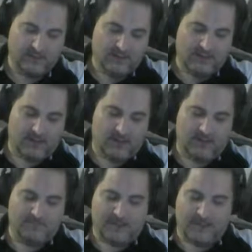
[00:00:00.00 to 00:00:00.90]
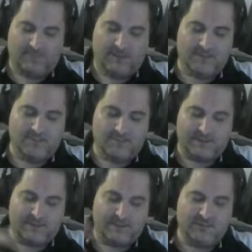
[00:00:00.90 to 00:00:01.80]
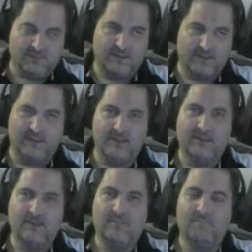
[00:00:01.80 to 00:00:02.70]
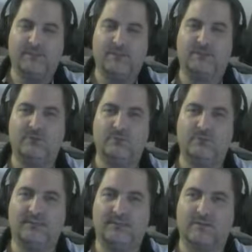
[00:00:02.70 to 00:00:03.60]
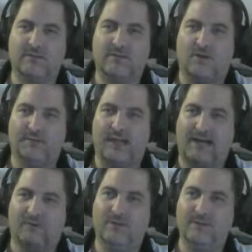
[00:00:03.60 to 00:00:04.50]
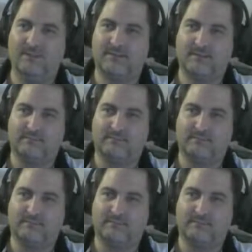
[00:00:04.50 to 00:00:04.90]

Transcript: I've become obsessed with a YouTube series called Hot Ones,